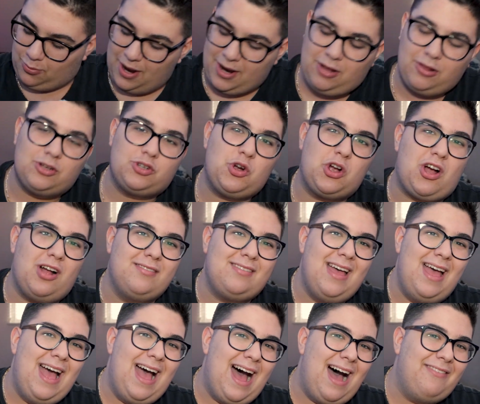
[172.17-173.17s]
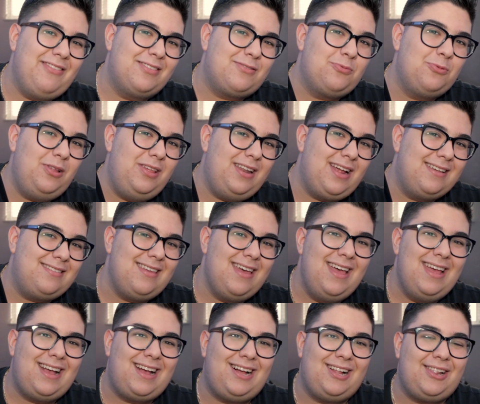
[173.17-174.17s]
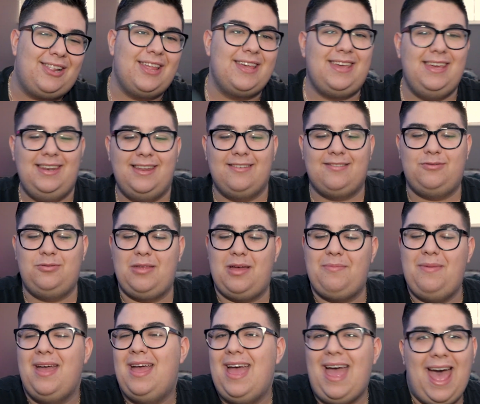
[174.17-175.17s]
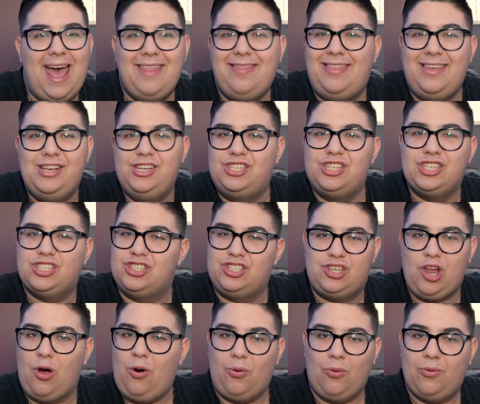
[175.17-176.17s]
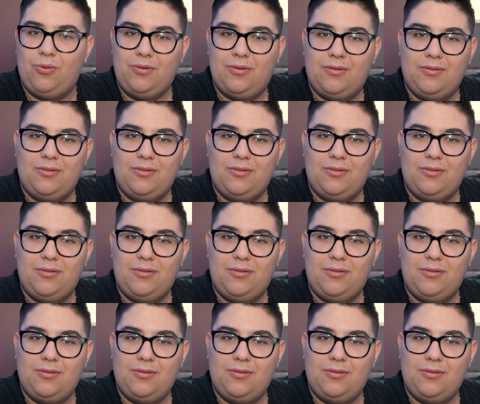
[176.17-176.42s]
Regular Joy-Cons have this really nice clickiness to them, and these just don't.